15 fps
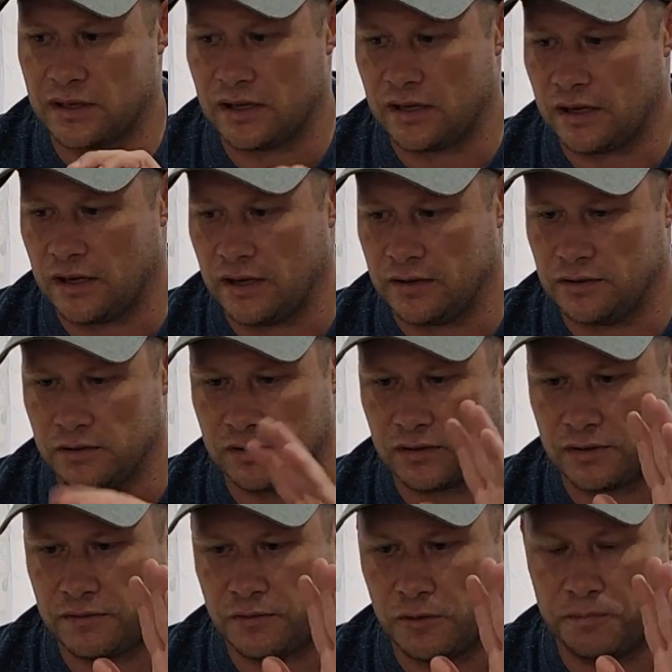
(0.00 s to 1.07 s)
I use
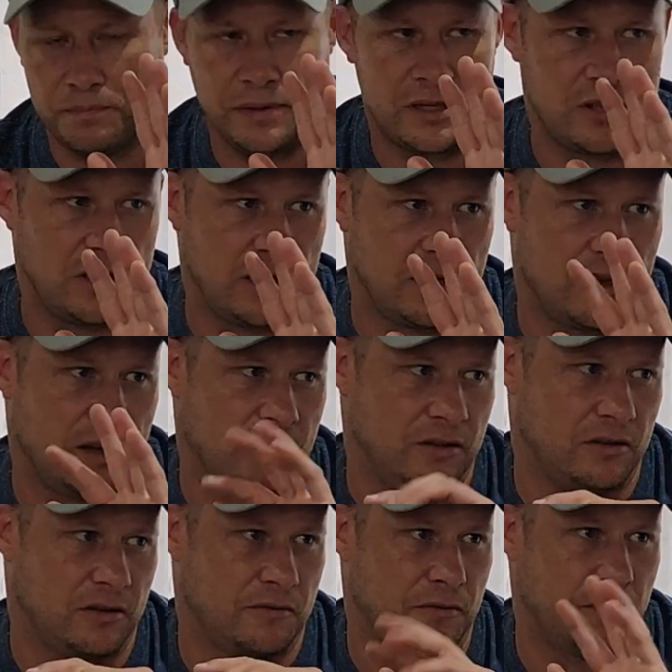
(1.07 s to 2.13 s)
it for pitching, I
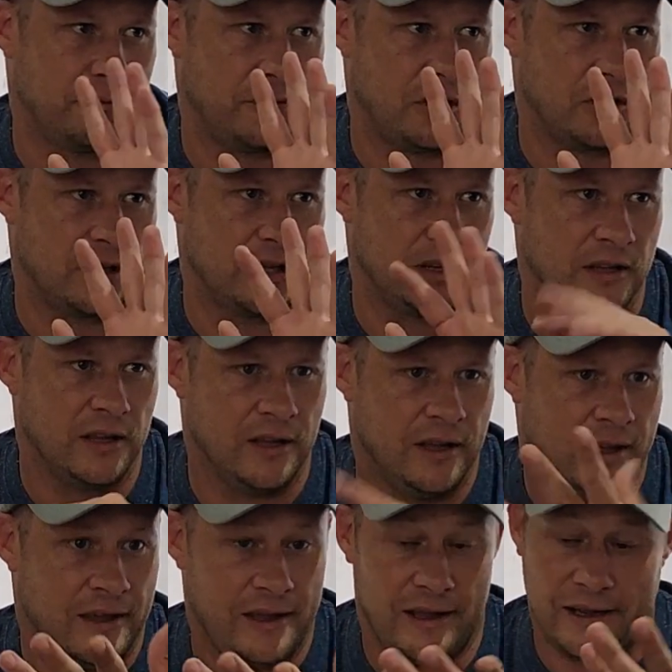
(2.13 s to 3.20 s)
use it for frogging,
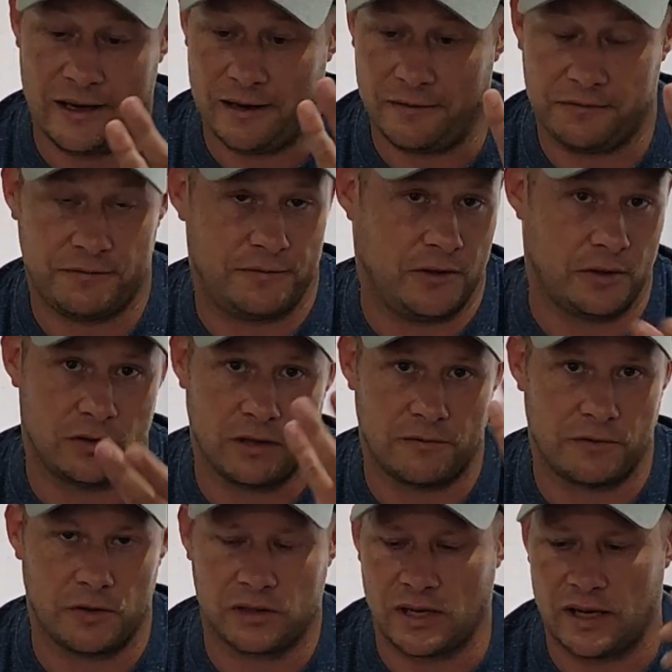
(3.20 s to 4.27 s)
and I've used it
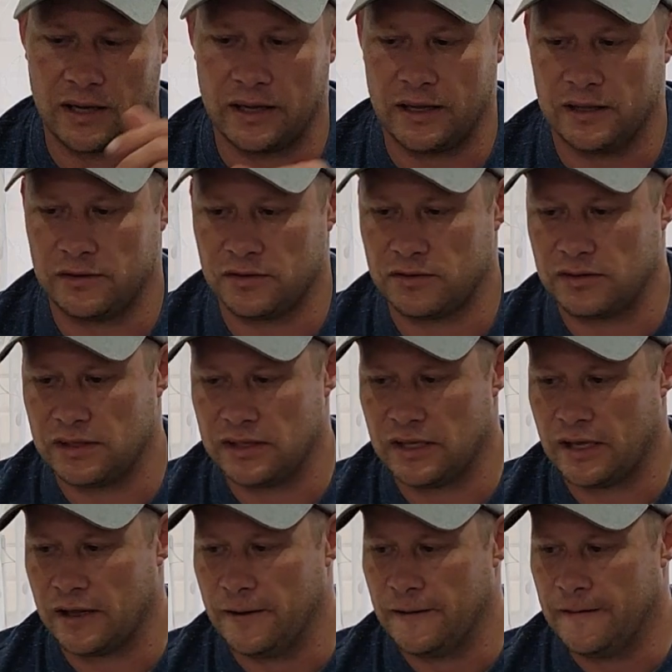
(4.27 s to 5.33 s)
for tiger, as you see
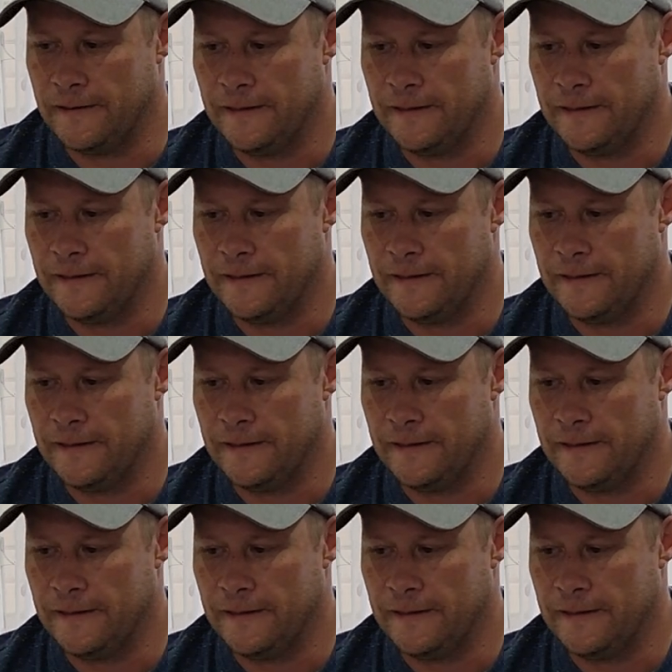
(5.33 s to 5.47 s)
here.